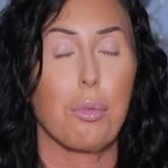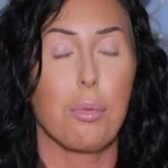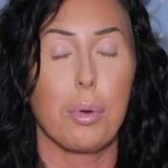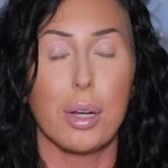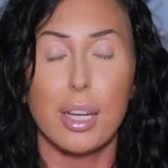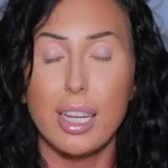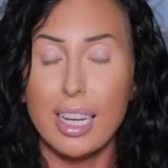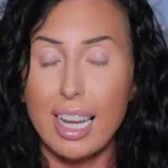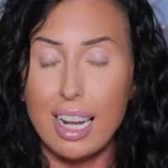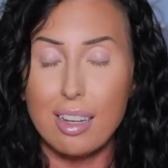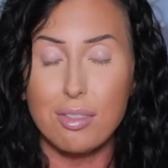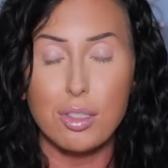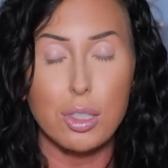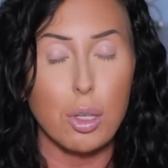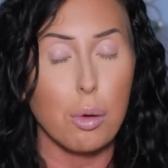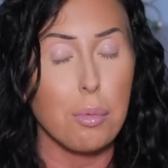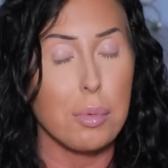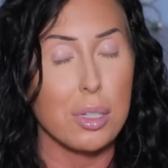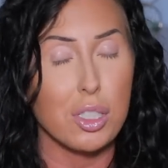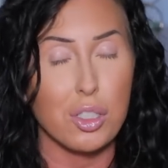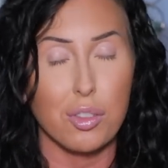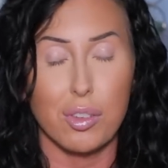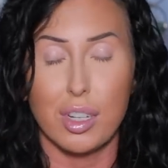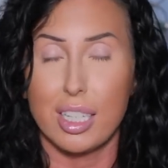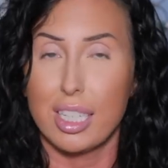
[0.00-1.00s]
We're gonna have so
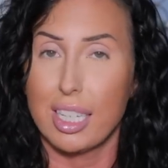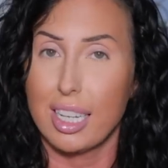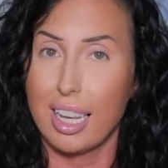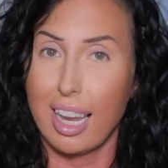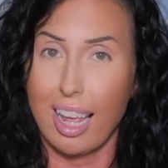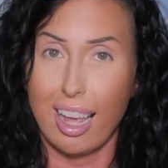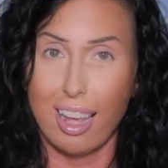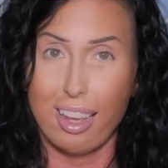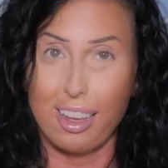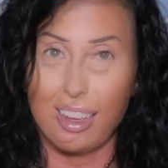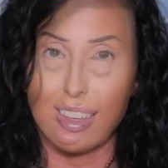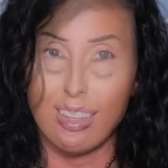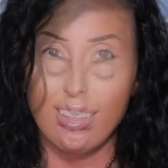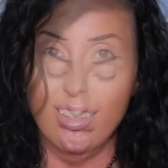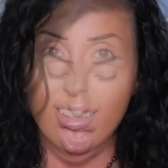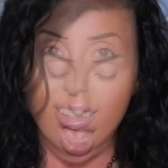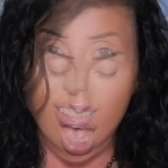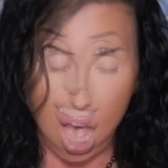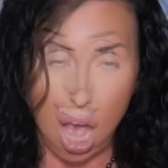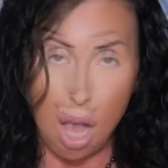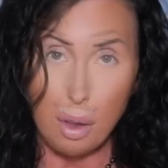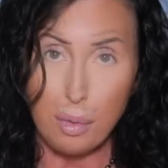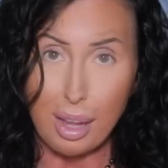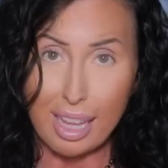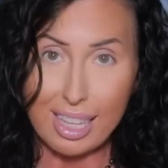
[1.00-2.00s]
much fun today.
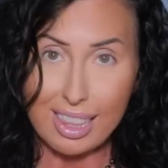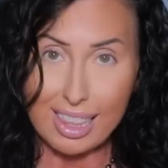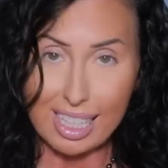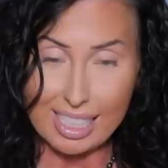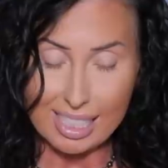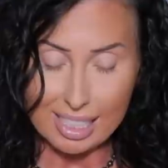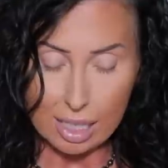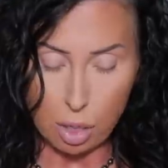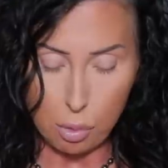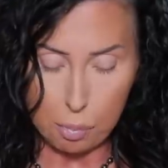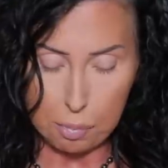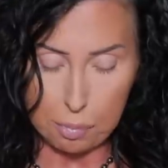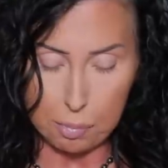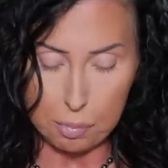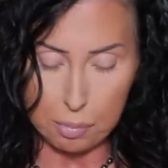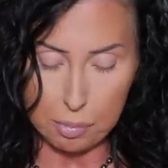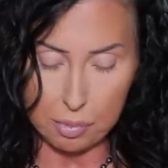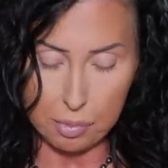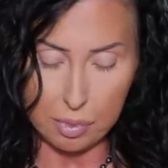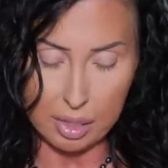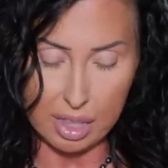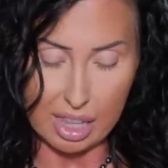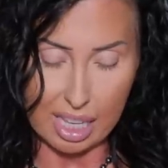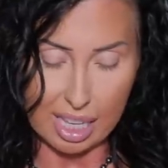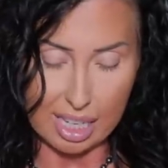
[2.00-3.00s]
Okay, let's
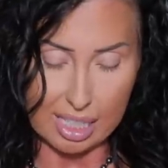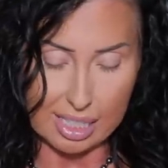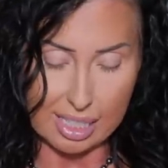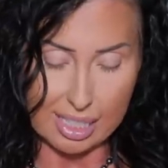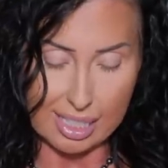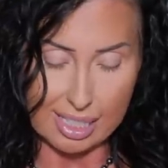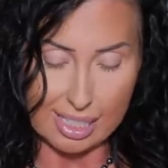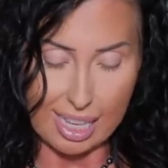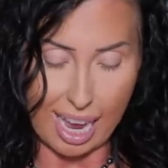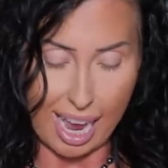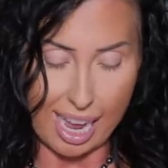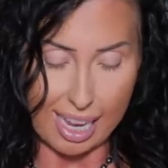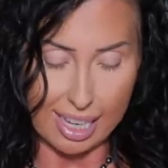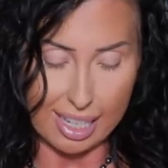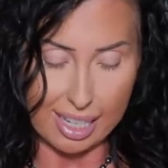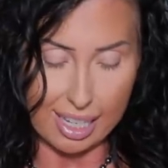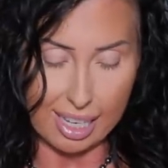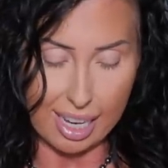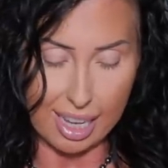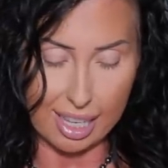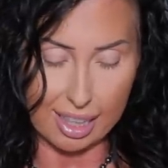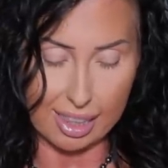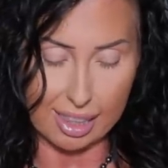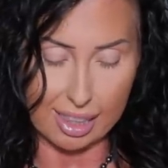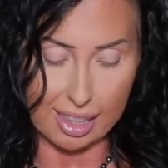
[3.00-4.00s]
open the
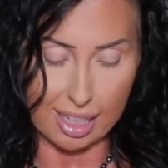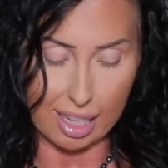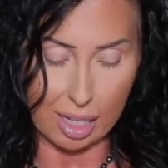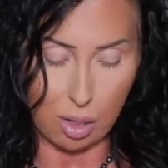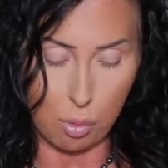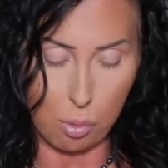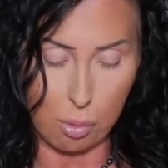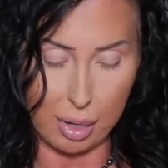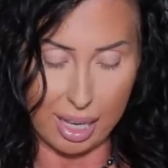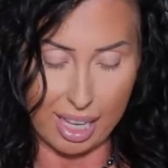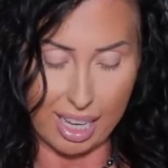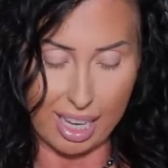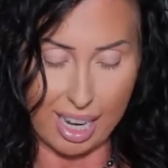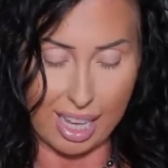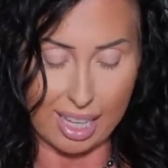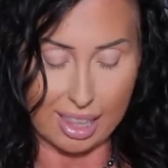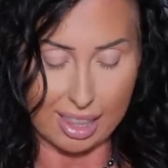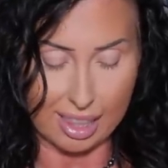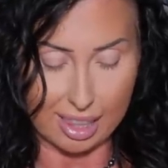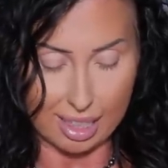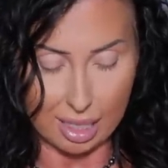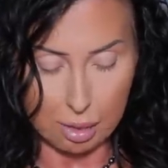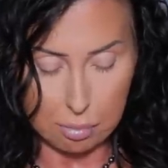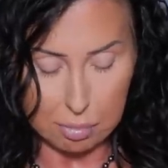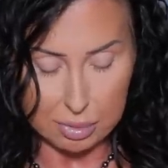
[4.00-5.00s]
satin liquid
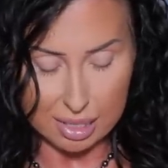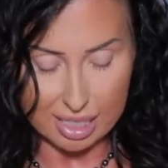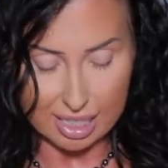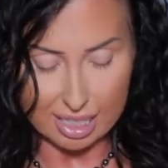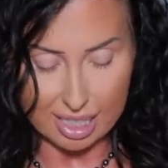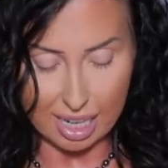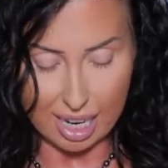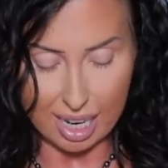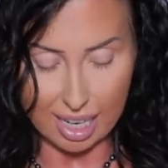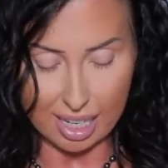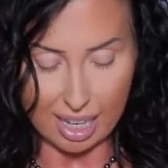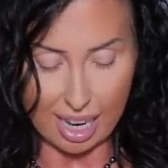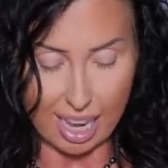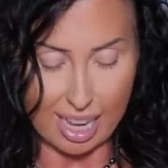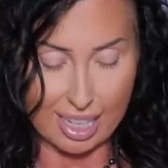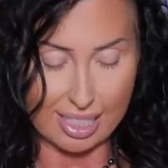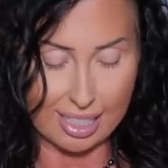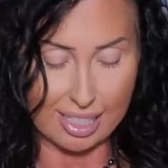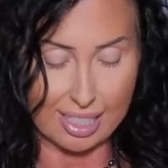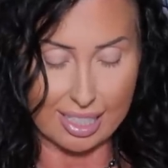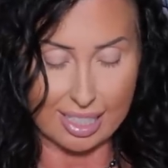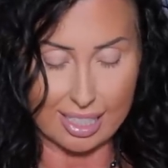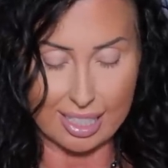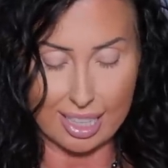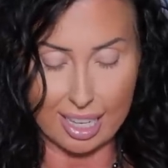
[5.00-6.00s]
lipstick
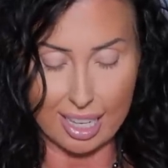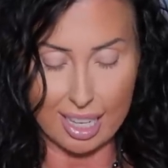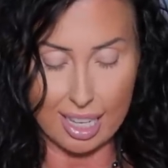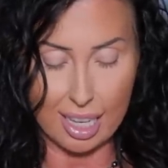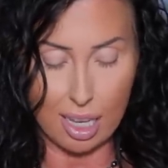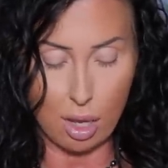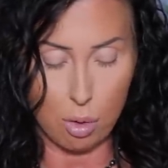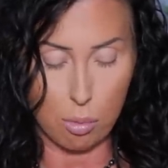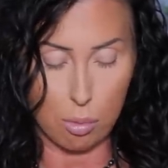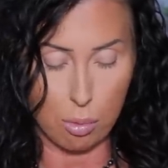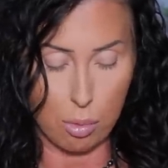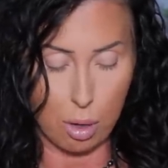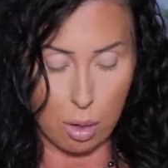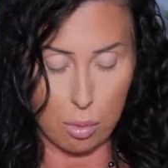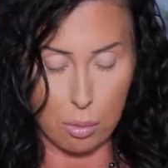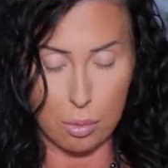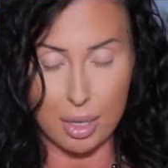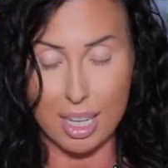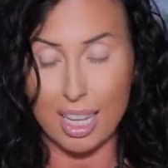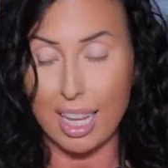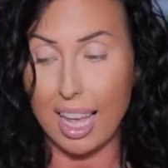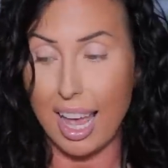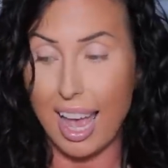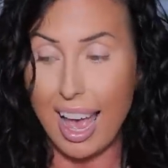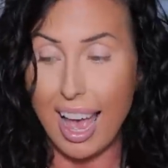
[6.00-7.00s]
and see what
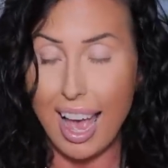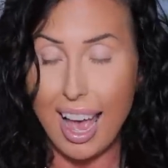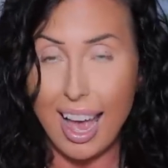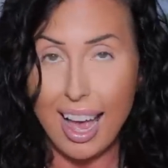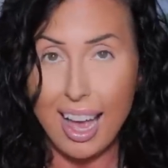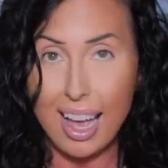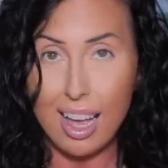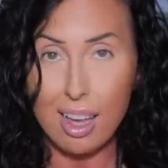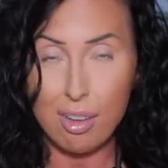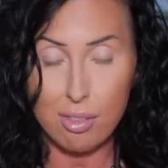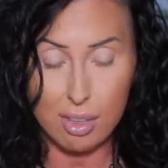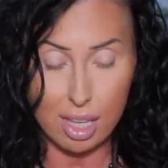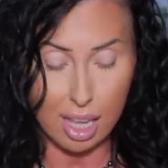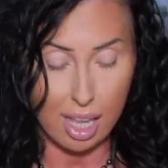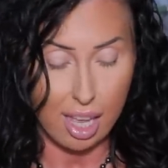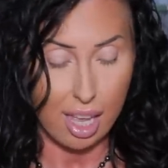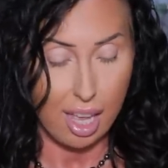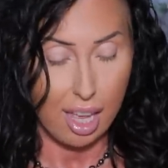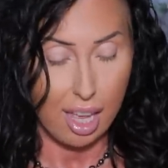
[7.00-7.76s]
we have.